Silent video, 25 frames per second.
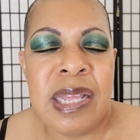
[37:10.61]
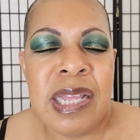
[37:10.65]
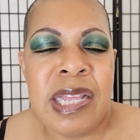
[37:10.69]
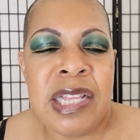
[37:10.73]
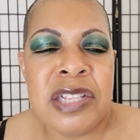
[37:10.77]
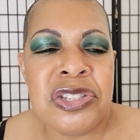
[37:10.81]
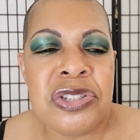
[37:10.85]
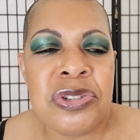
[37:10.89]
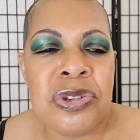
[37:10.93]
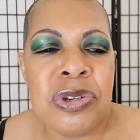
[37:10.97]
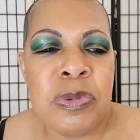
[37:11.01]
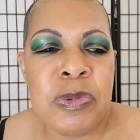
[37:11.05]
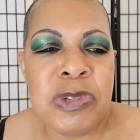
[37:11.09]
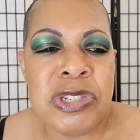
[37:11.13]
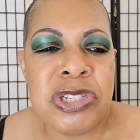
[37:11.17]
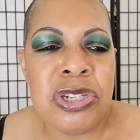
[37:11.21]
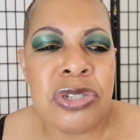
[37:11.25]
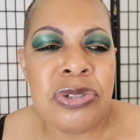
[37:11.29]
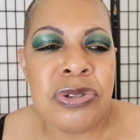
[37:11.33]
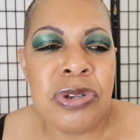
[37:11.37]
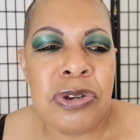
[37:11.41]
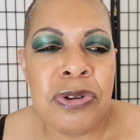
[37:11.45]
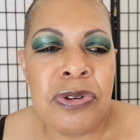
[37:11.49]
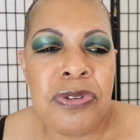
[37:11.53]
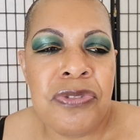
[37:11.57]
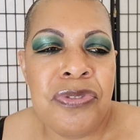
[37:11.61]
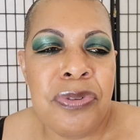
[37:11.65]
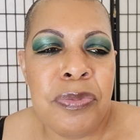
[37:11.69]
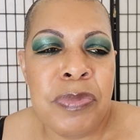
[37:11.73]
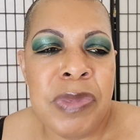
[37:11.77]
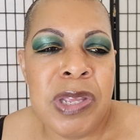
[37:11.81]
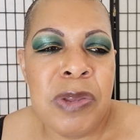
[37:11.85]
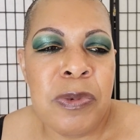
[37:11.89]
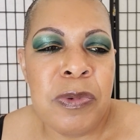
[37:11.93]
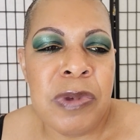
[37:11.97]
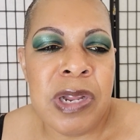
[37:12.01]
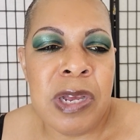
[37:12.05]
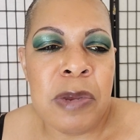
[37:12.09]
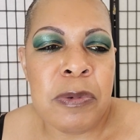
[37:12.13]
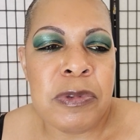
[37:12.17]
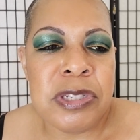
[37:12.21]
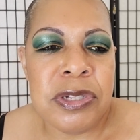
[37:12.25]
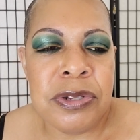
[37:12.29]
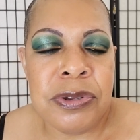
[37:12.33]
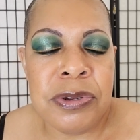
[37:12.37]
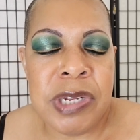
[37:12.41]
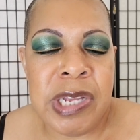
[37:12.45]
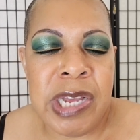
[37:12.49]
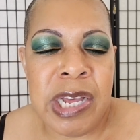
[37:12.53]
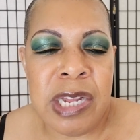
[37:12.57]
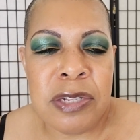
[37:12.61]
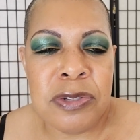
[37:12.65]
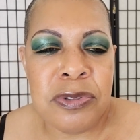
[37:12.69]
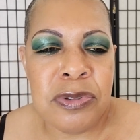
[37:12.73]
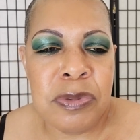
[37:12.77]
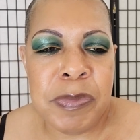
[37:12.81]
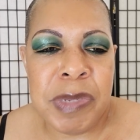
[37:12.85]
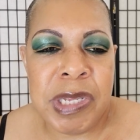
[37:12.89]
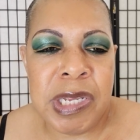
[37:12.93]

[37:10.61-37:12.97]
And so it was a struggle for me when I was learning how to do